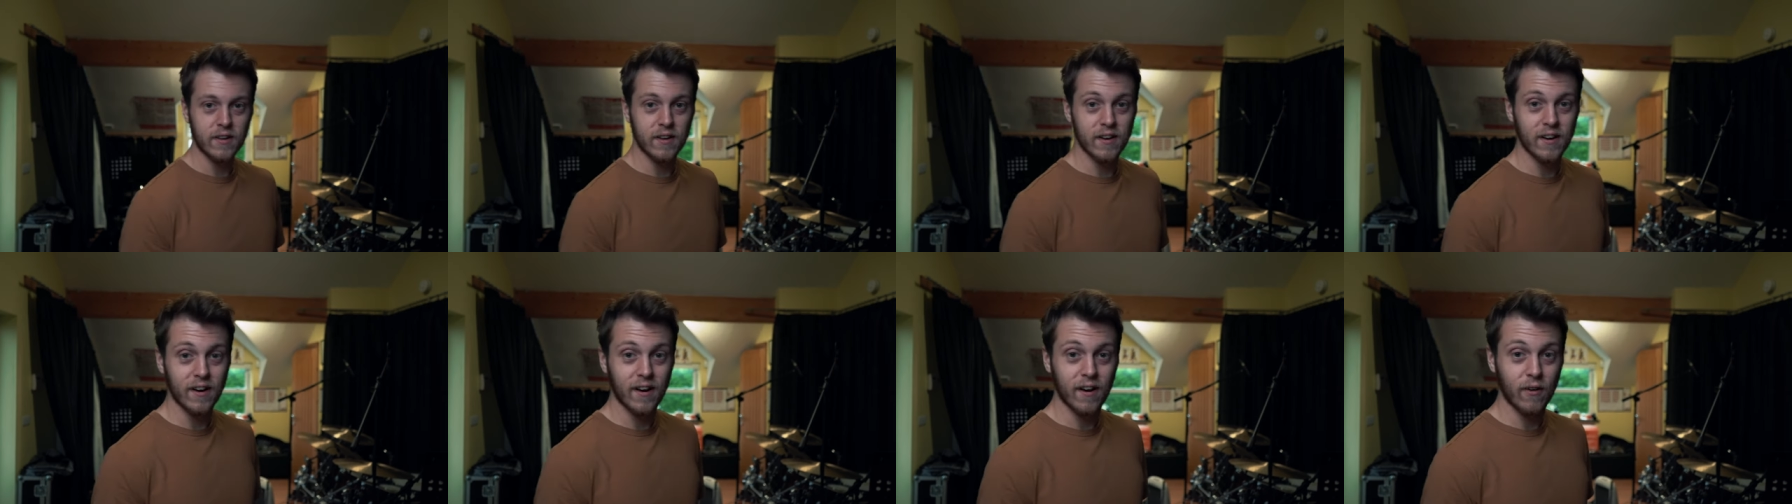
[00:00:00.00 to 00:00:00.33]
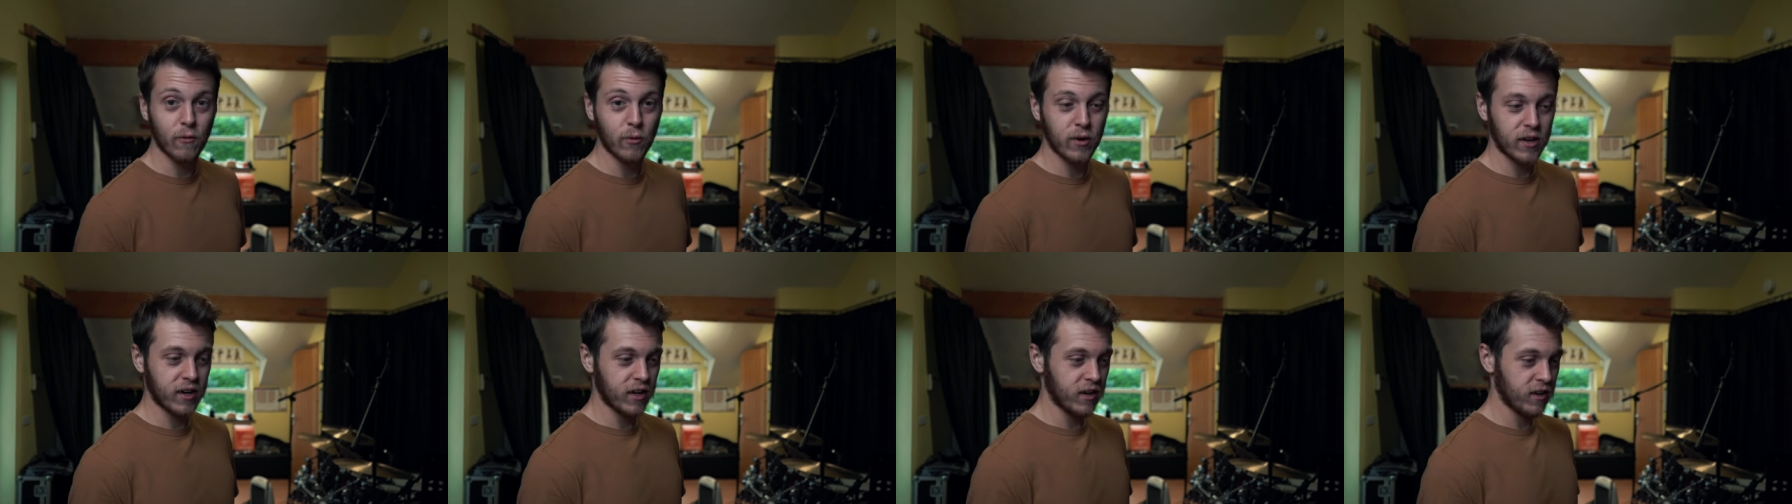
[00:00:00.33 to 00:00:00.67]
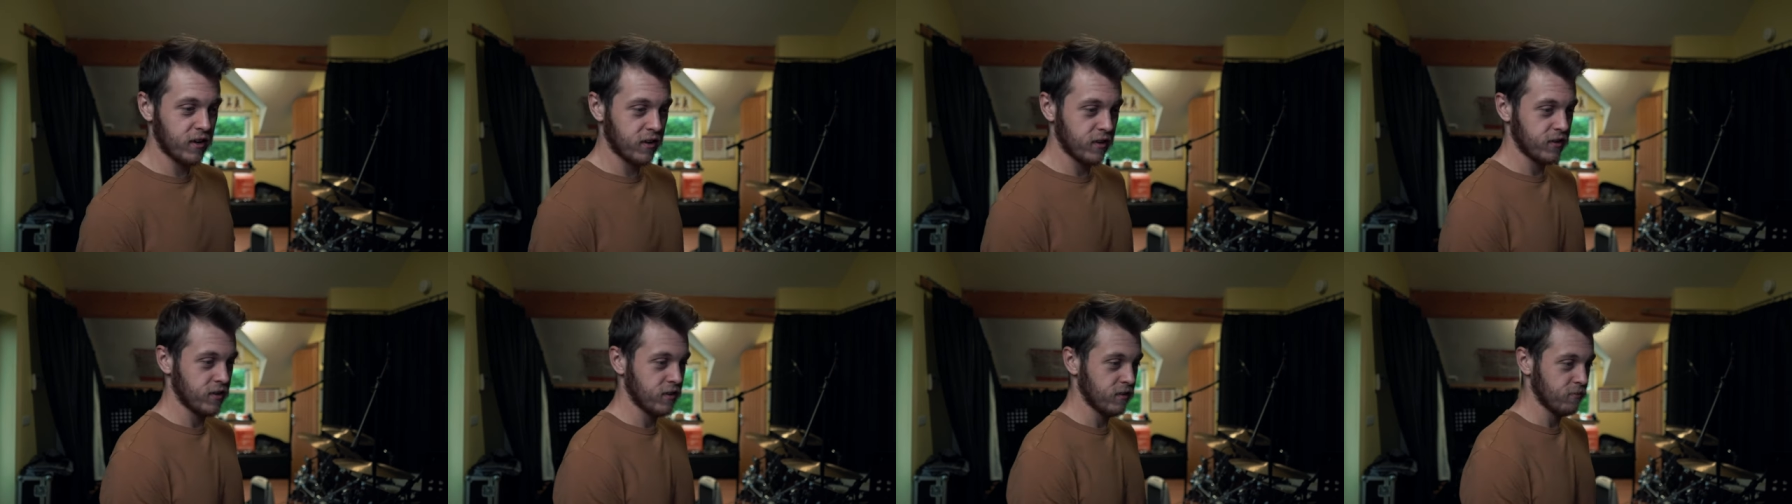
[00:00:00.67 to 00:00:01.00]
Uh, we're
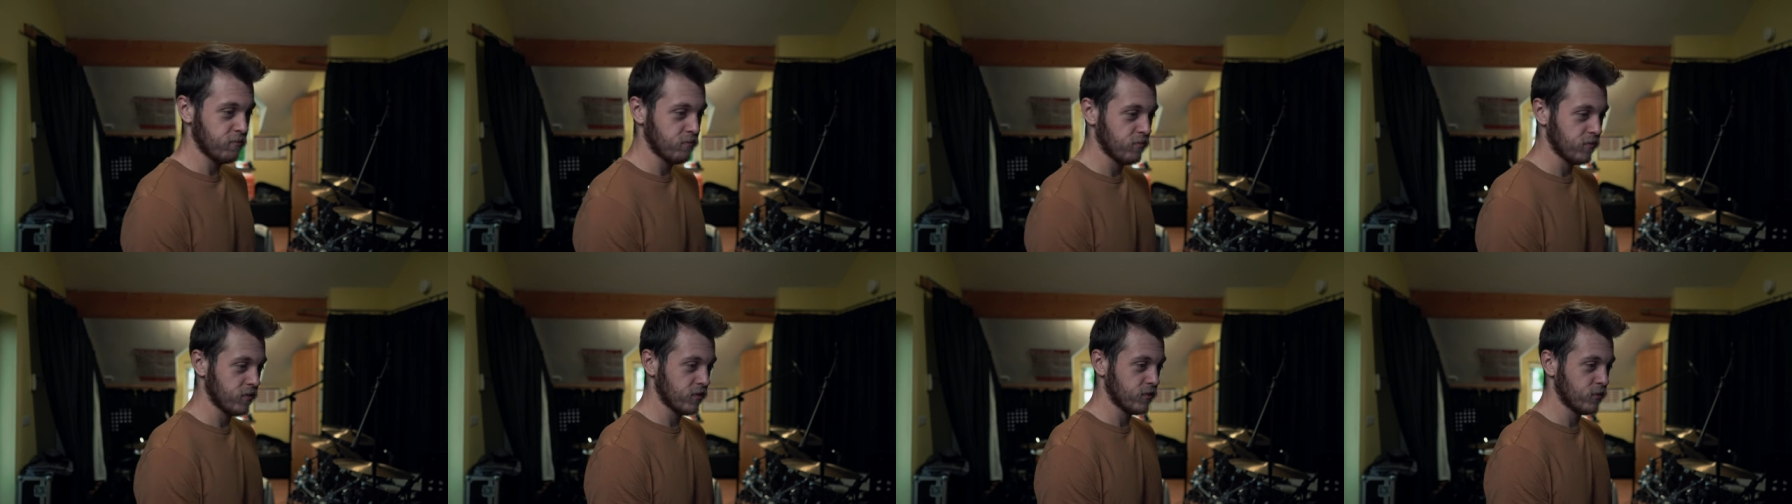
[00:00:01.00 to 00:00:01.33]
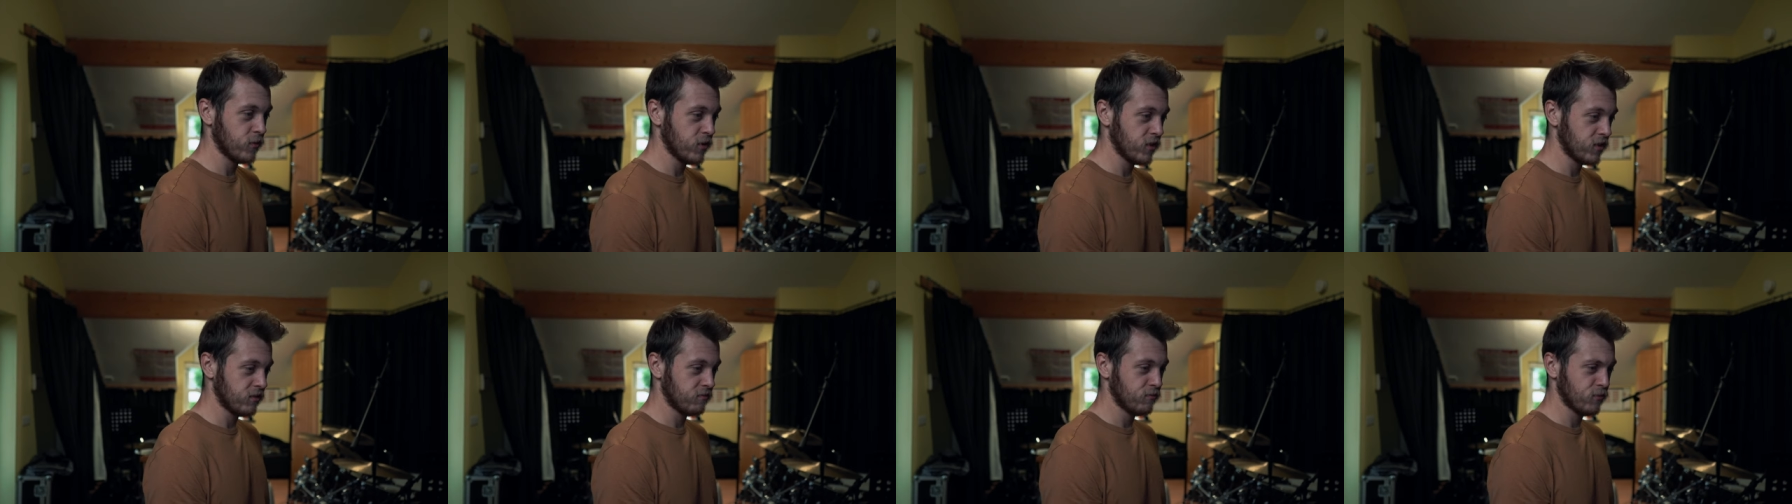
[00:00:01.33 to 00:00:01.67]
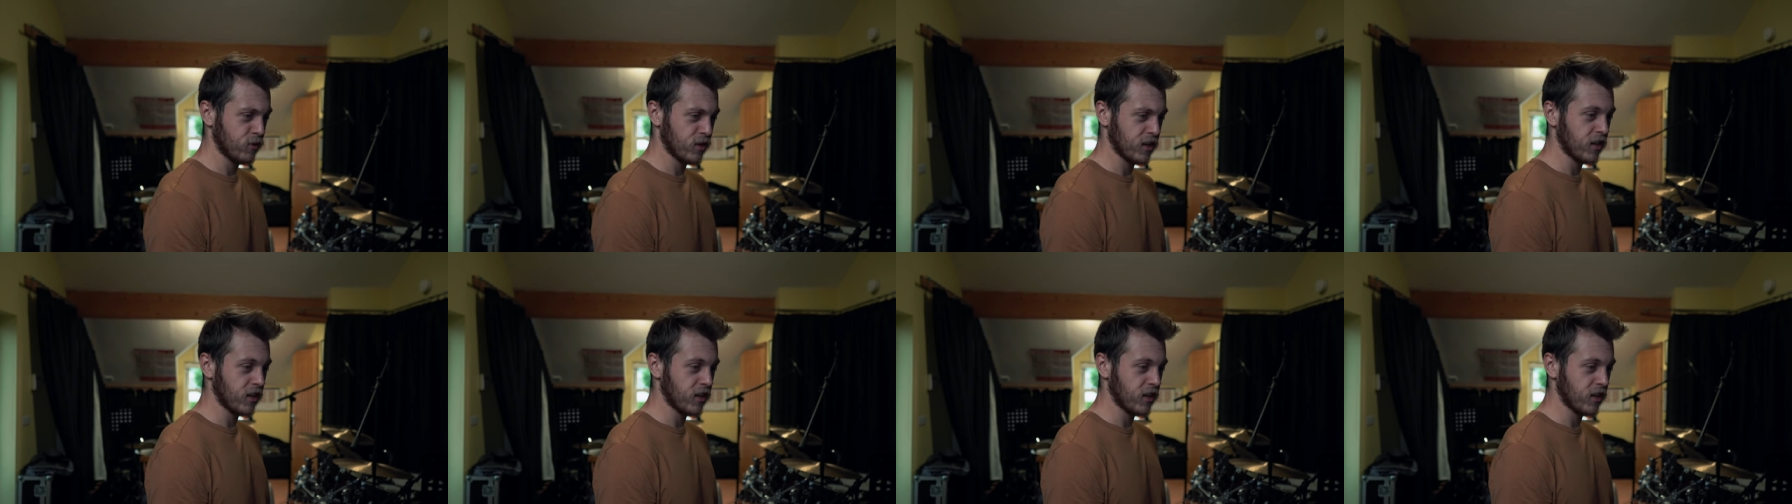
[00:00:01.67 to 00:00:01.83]
gonna um, we're, we're